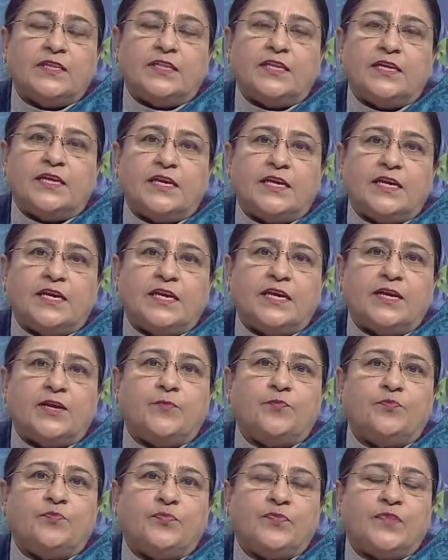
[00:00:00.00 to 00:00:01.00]

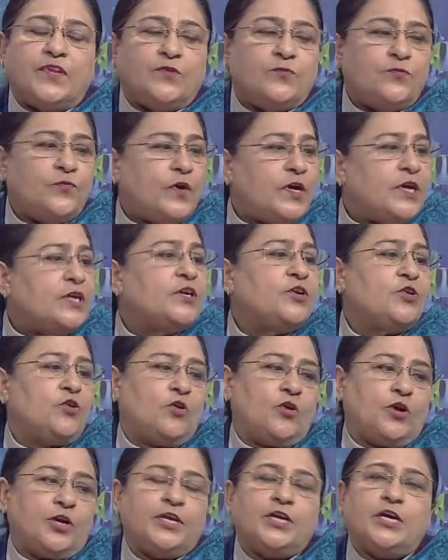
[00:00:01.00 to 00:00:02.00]
they worked
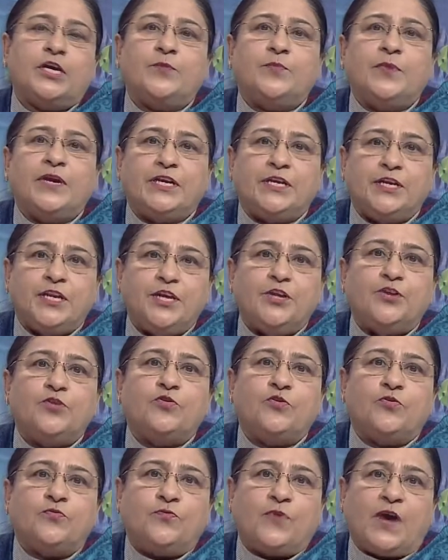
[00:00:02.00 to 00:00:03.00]
on a
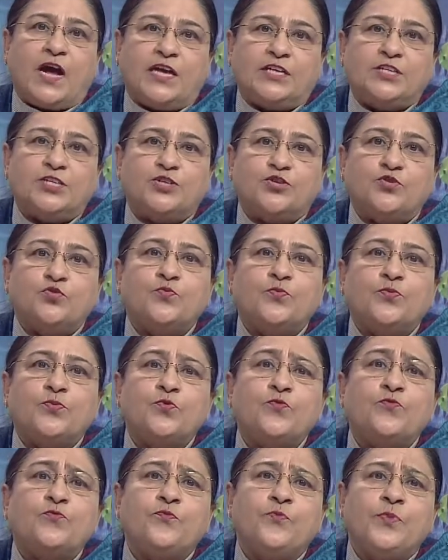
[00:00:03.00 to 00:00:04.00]
bacteriophage to
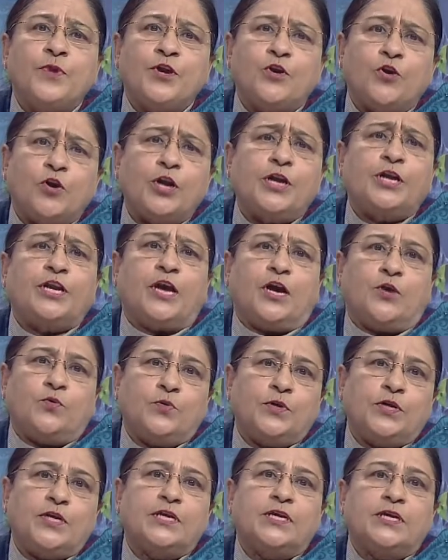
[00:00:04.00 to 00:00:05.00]
prove beyond
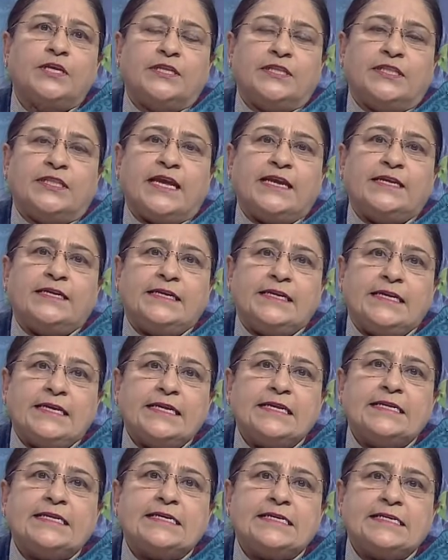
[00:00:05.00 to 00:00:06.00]
doubt that
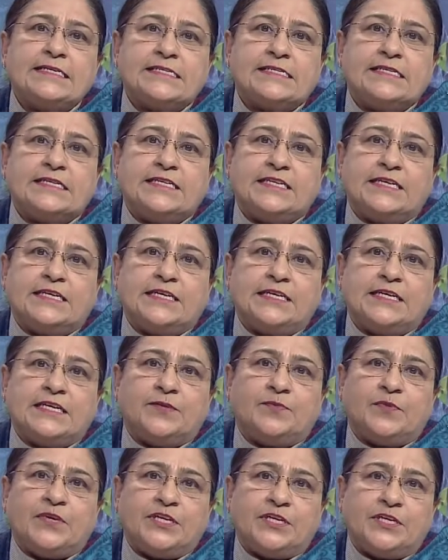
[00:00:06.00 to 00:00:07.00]
DNA is the
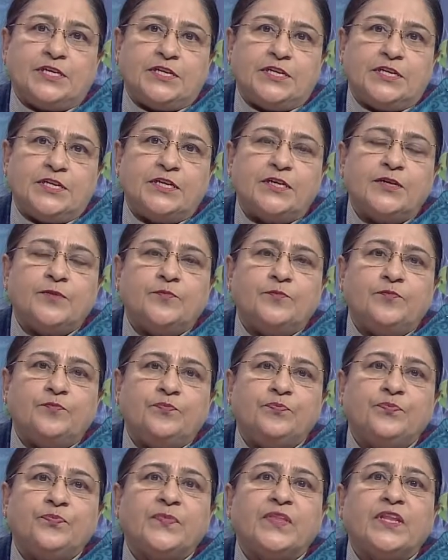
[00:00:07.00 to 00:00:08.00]
genetic material.
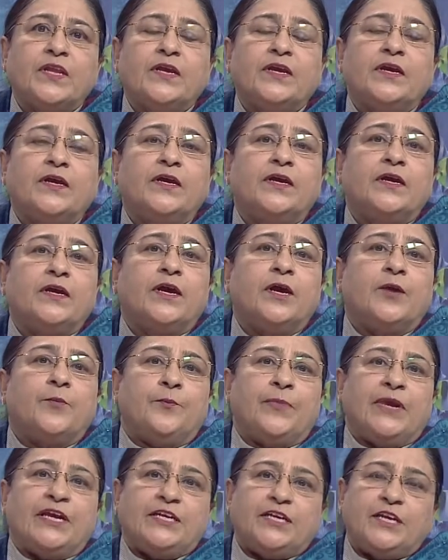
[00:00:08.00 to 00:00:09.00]

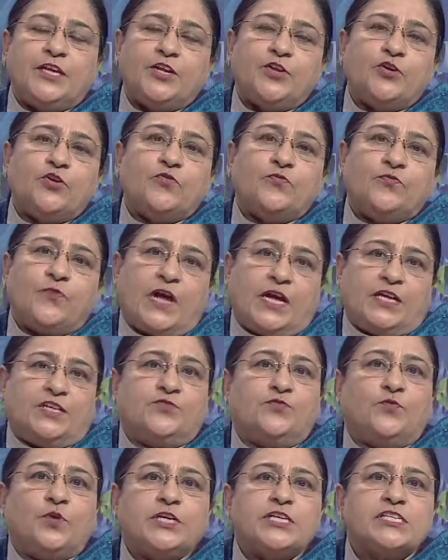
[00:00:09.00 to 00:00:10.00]

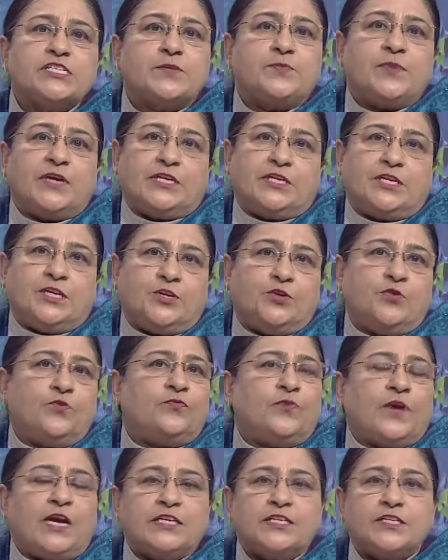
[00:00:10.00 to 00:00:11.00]
Bacteriophage, what is a
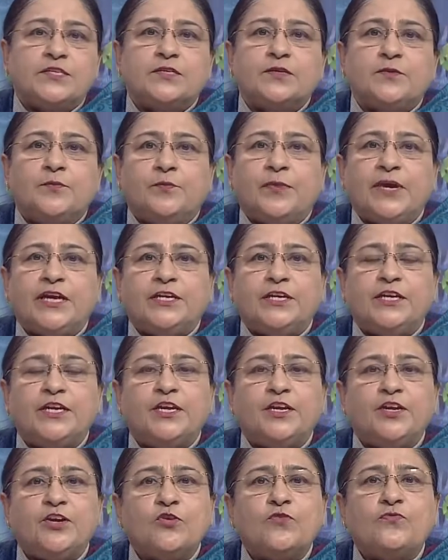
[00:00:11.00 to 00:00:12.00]
bacteriophage?
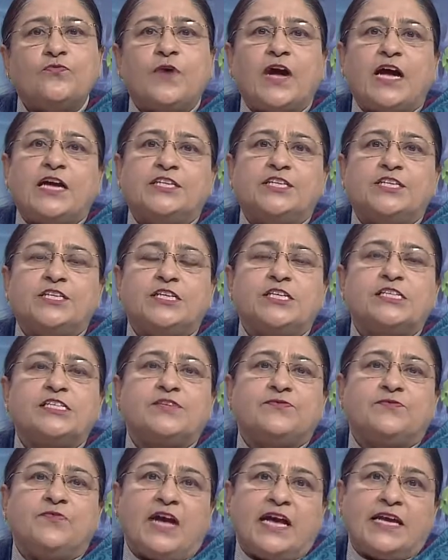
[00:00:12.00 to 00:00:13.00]
Bacteriophage
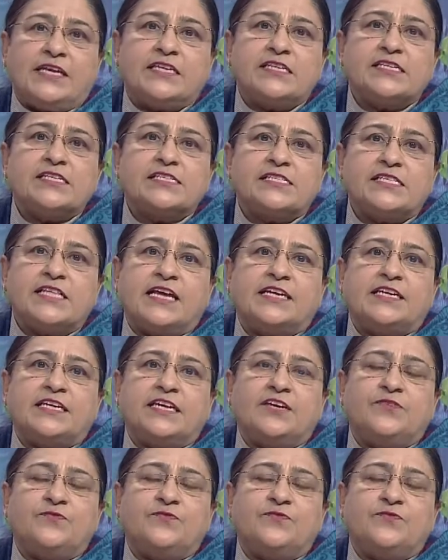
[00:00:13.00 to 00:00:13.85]
is a virus that